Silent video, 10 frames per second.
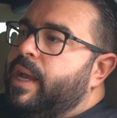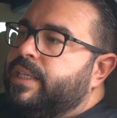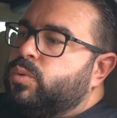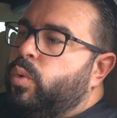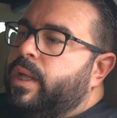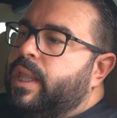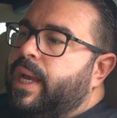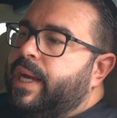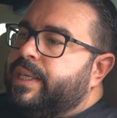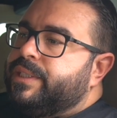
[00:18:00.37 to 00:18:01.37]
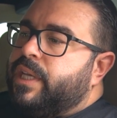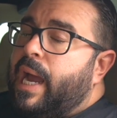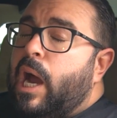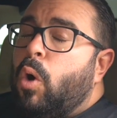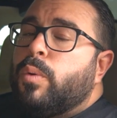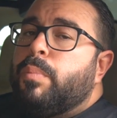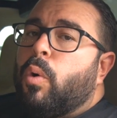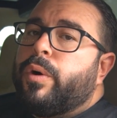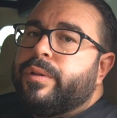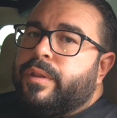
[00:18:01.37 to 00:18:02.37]
as well as how
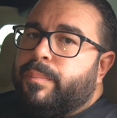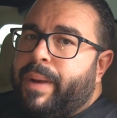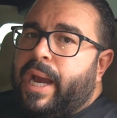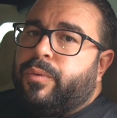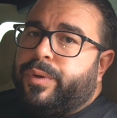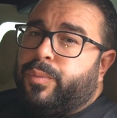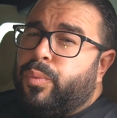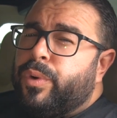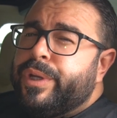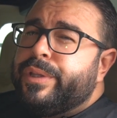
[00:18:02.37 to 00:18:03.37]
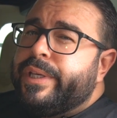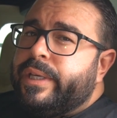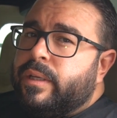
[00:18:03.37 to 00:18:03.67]
important the battery really